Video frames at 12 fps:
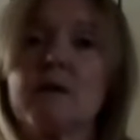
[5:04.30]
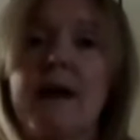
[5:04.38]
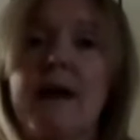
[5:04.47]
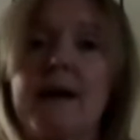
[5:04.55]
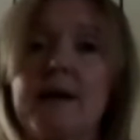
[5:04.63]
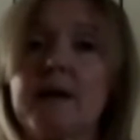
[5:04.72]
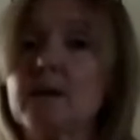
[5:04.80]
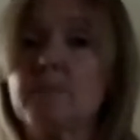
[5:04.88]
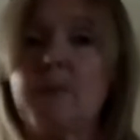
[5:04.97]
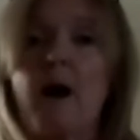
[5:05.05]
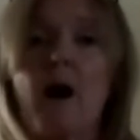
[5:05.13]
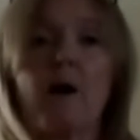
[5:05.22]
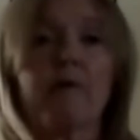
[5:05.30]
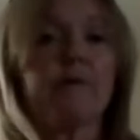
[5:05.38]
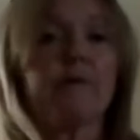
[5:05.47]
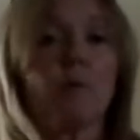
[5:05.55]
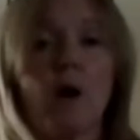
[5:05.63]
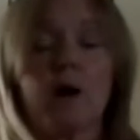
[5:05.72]
that in the bar,
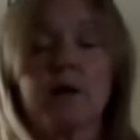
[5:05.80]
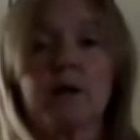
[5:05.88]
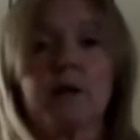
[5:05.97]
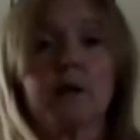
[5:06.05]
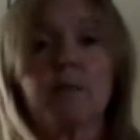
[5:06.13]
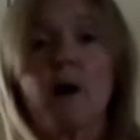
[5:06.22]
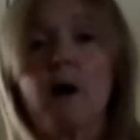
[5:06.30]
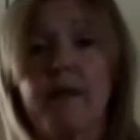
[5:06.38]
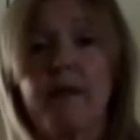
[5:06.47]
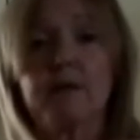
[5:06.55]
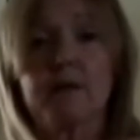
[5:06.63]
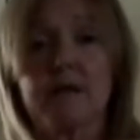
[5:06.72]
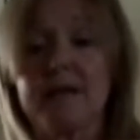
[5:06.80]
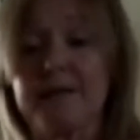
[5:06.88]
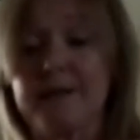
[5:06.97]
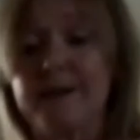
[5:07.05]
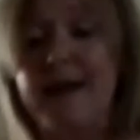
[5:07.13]
if you're working in the bar, that you're cleaning your